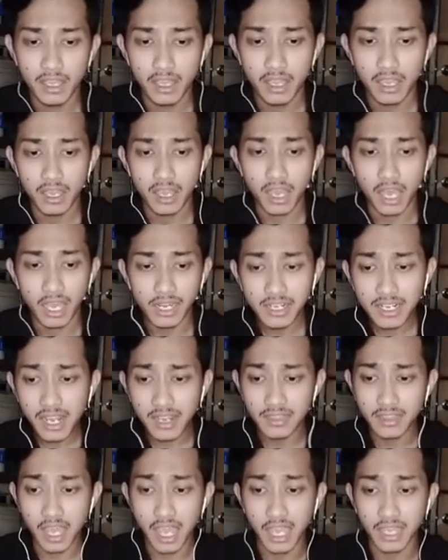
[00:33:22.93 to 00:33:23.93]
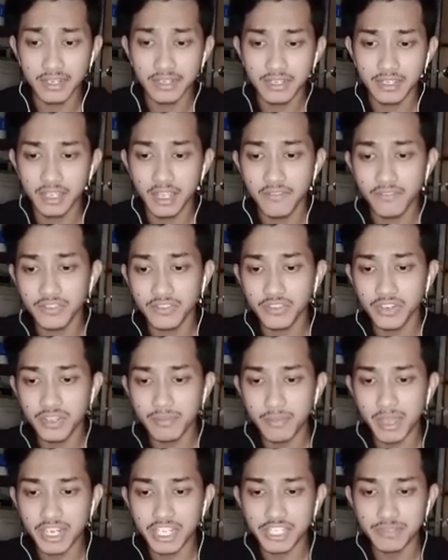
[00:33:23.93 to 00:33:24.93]
Other than that, inventory
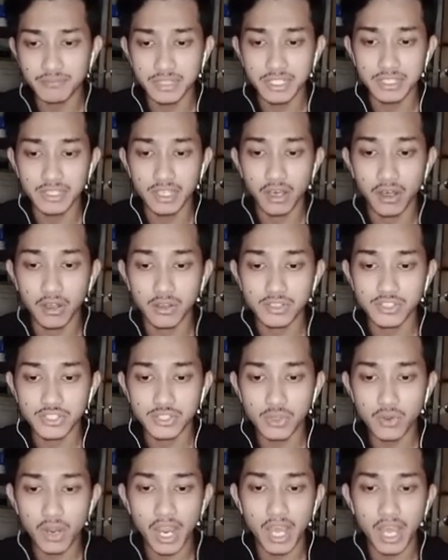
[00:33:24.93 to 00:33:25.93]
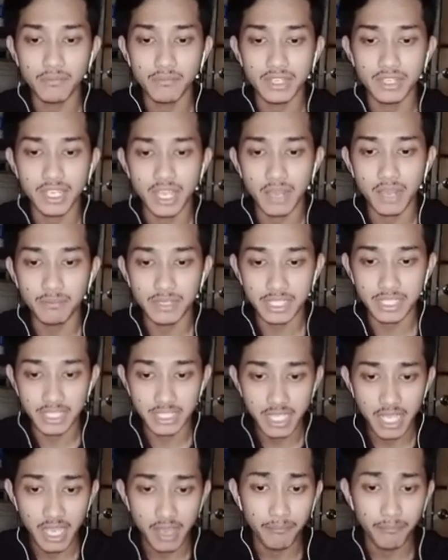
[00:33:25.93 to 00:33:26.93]
management also helps the company
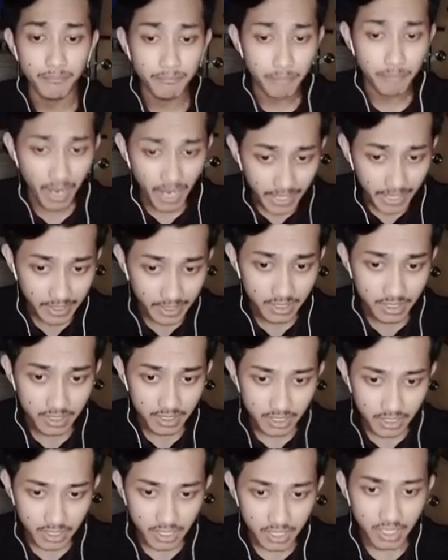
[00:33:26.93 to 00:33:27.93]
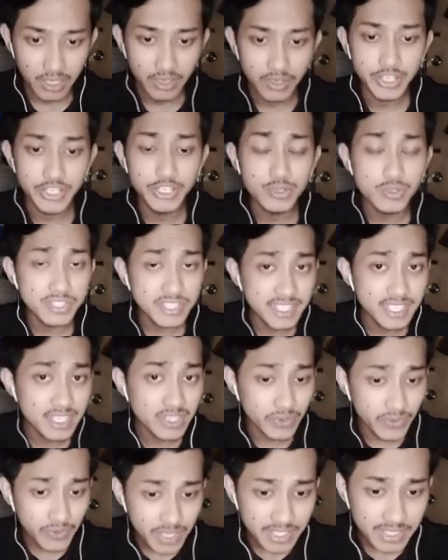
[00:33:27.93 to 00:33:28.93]
by
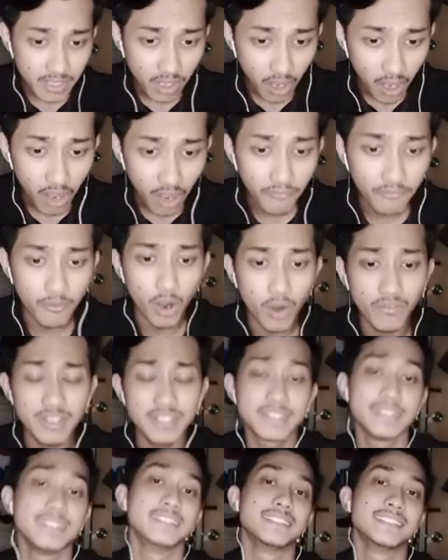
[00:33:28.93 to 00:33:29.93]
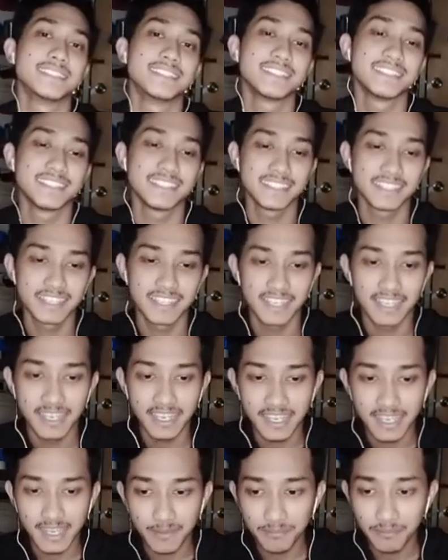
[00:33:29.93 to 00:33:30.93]
reducing risk of overselling.
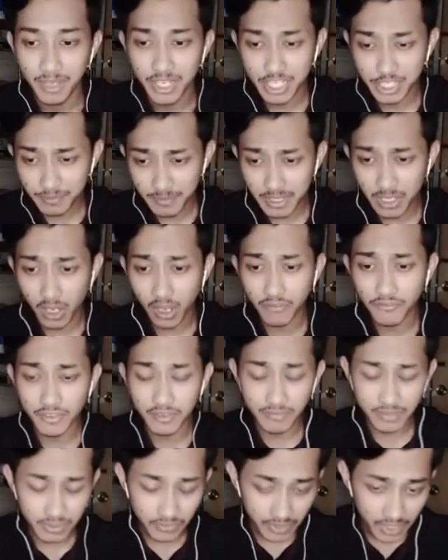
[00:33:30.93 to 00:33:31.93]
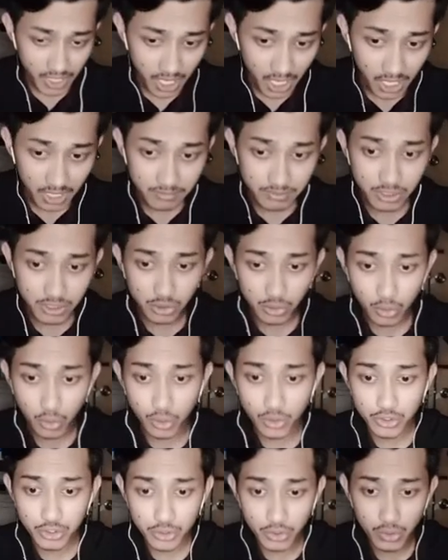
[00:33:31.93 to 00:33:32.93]
Management of inventory helps to
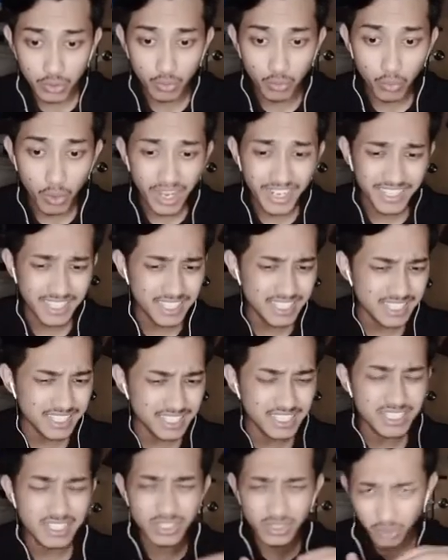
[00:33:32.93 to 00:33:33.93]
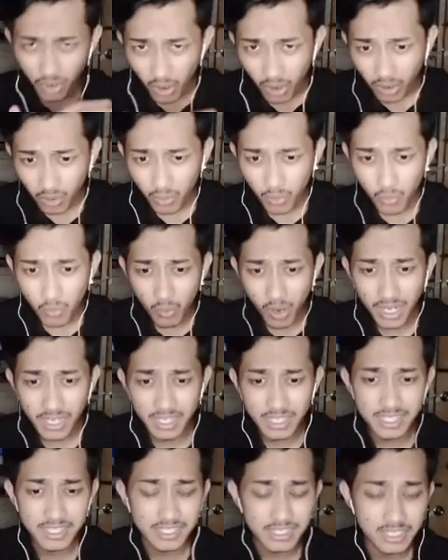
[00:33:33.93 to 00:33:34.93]
control what is in stock, what
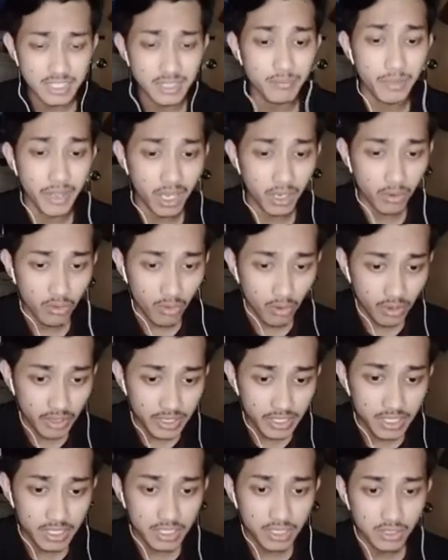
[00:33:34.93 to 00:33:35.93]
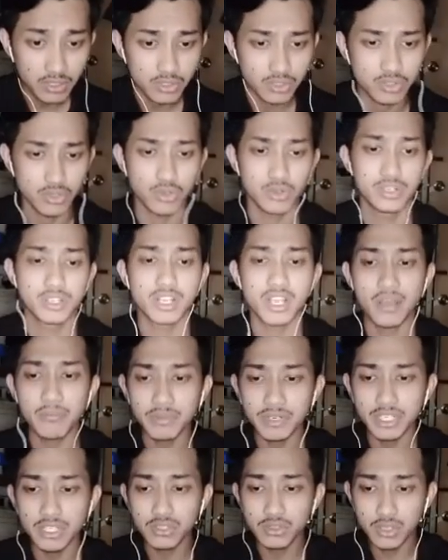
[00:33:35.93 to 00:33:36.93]
is in a back order, so the
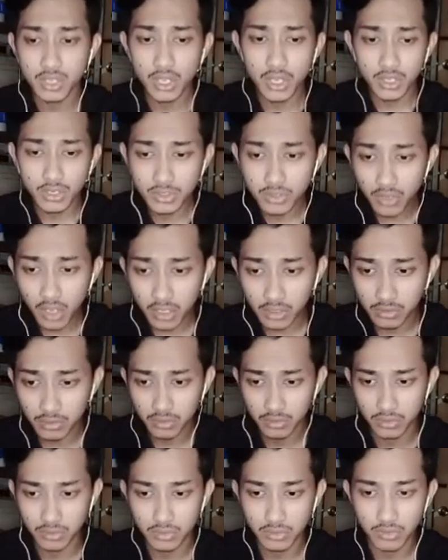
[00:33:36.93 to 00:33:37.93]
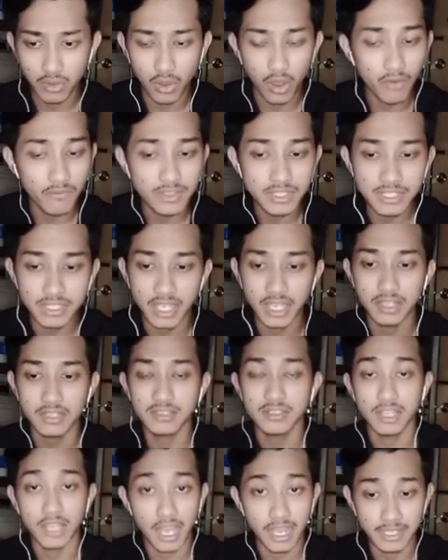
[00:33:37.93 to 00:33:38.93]
company not
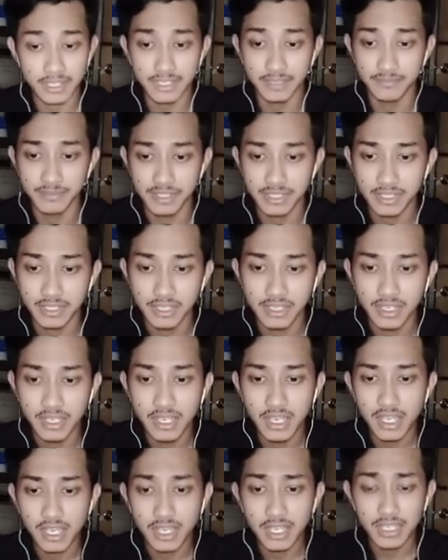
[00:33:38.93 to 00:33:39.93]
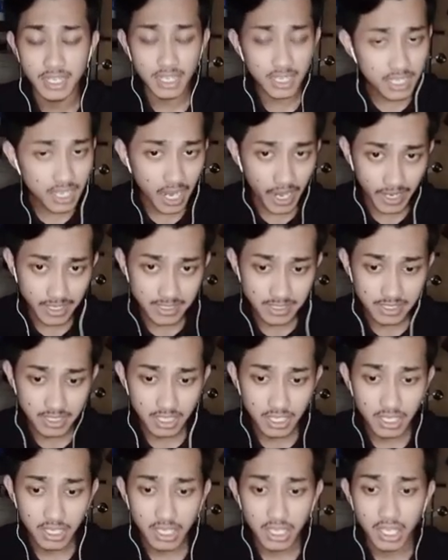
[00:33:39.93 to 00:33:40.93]
oversell items. In other hands,
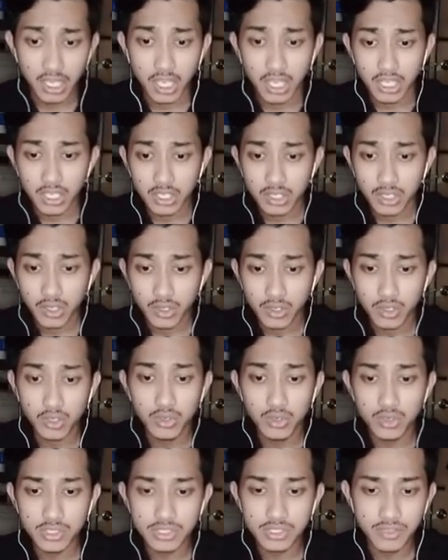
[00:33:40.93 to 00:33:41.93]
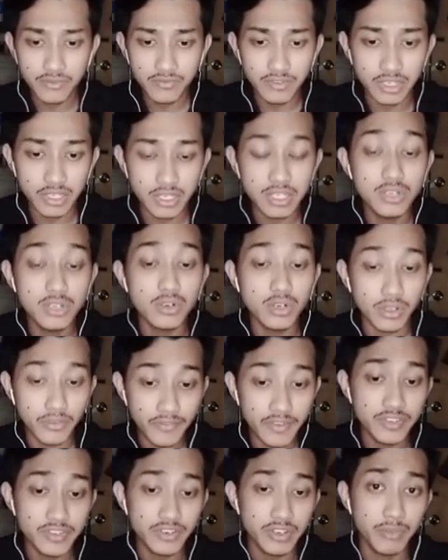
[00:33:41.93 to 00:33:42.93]
good
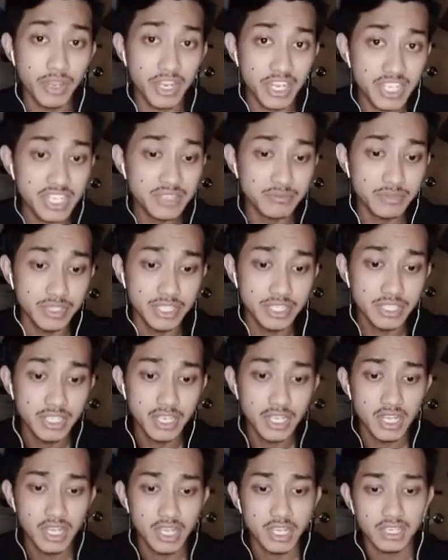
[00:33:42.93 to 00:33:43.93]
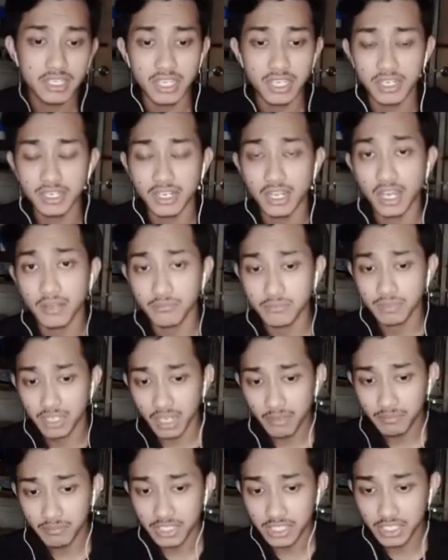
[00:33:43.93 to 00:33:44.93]
inventory management can help
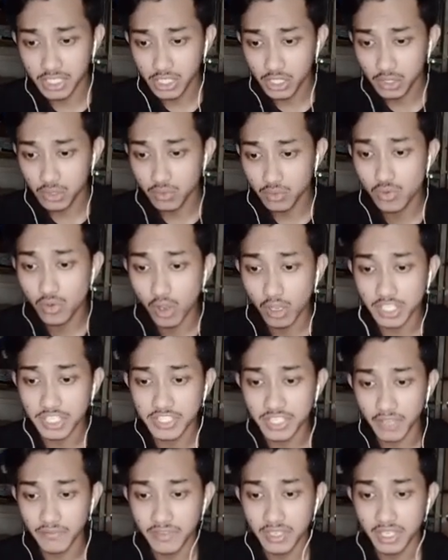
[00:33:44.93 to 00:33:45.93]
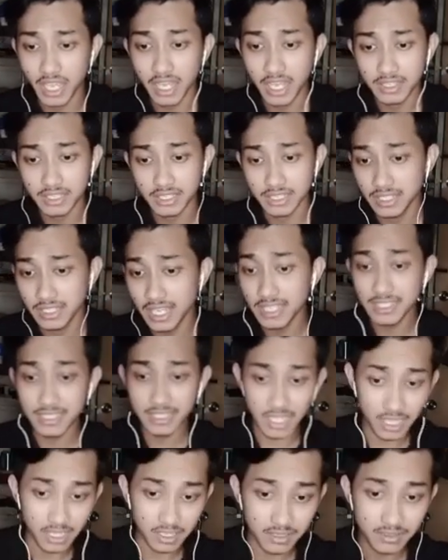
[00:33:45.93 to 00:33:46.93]
company to cost saving until they
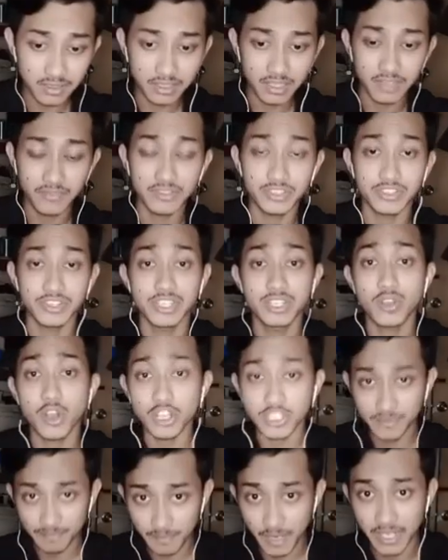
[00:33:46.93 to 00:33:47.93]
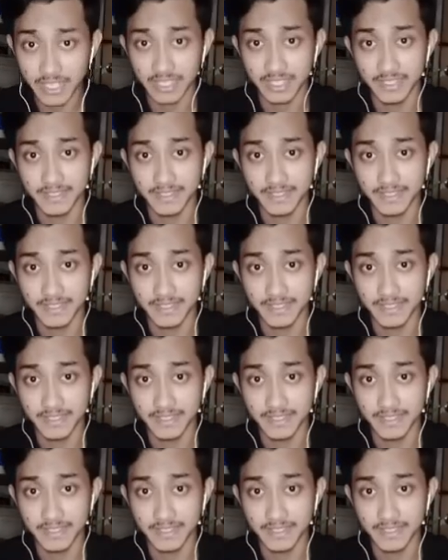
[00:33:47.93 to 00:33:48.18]
sell inventory cost money.